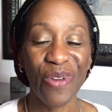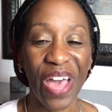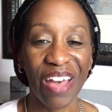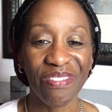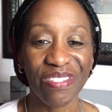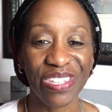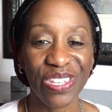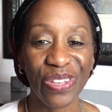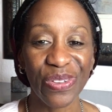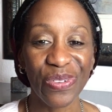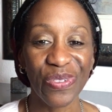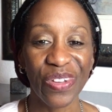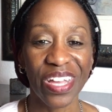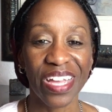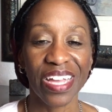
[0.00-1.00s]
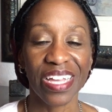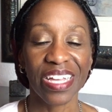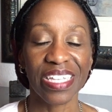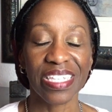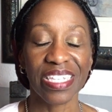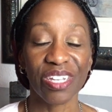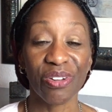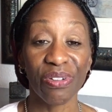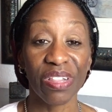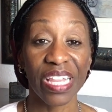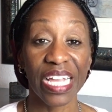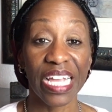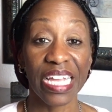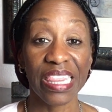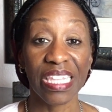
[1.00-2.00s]
you have two, consider
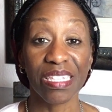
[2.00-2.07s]
clicking